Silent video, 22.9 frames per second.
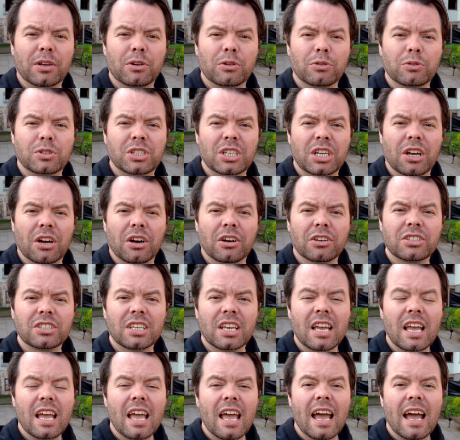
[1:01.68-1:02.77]
called GEOS,
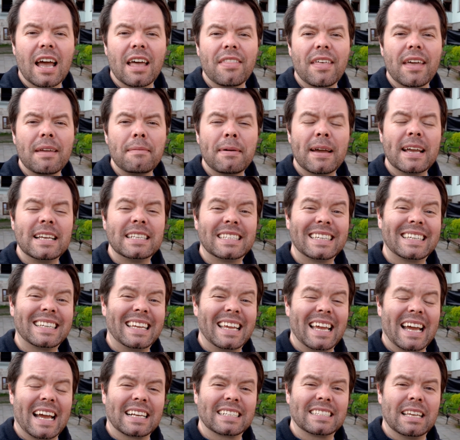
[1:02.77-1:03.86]
and they
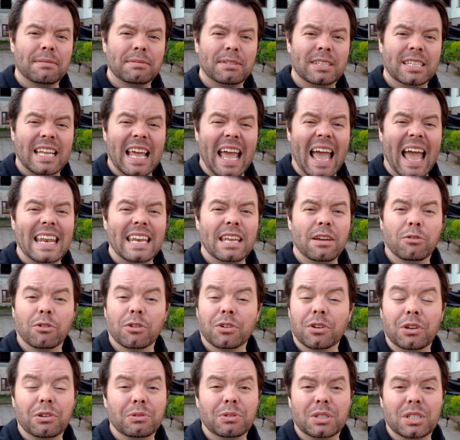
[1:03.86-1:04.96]
basically accepted anyone
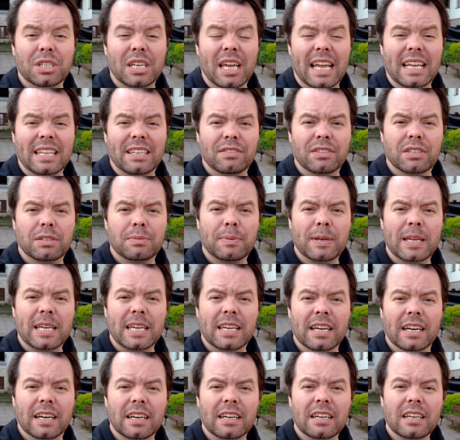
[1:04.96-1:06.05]
who was a native
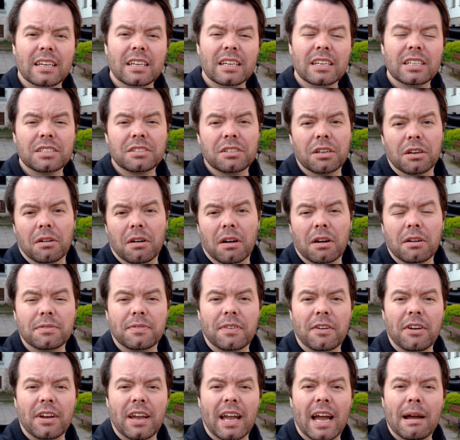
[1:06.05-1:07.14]
speaker. So I was
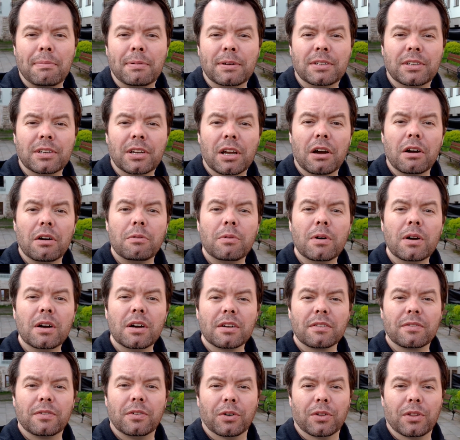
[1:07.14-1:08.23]
very happy to go and
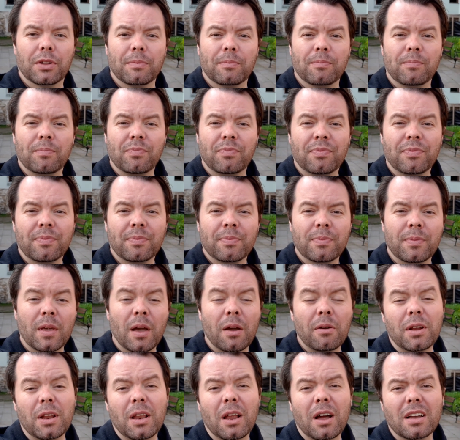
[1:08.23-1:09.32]
work for them. I
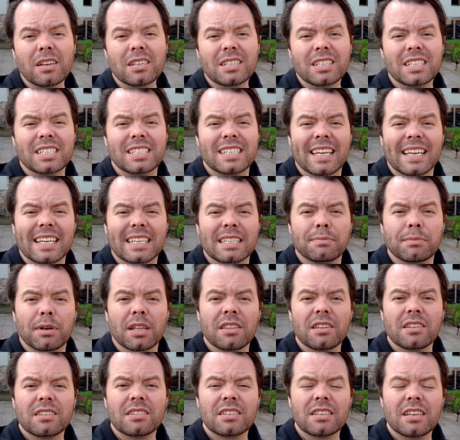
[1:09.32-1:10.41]
only lasted 6
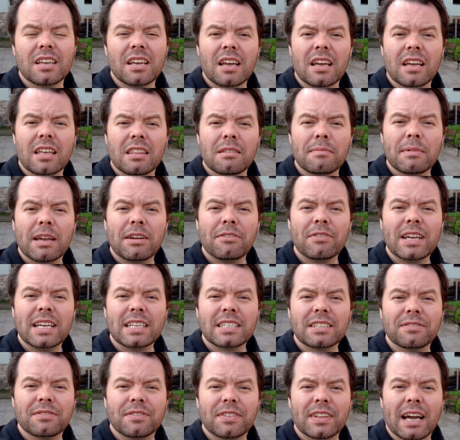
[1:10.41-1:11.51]
months, and the main
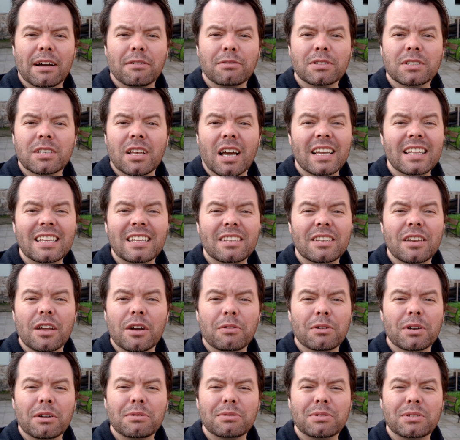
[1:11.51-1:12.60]
reason for that was that I didn't know
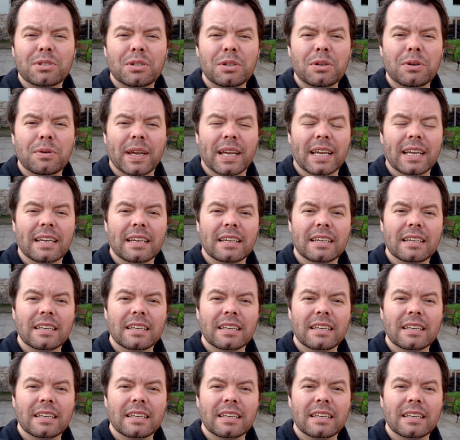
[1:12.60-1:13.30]
what I was doing.